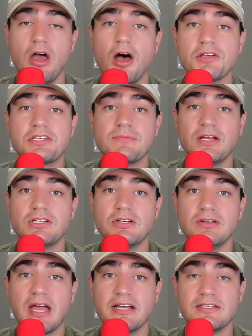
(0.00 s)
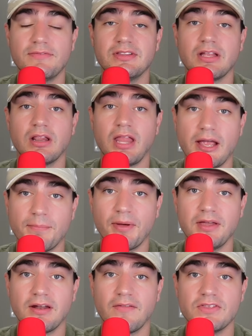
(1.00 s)
Also, make sure you guys have hit the like
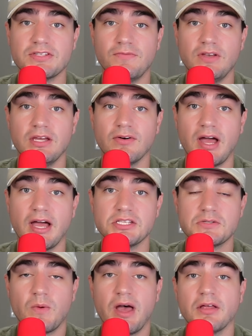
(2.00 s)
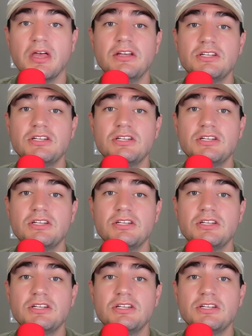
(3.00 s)
button on this video as well.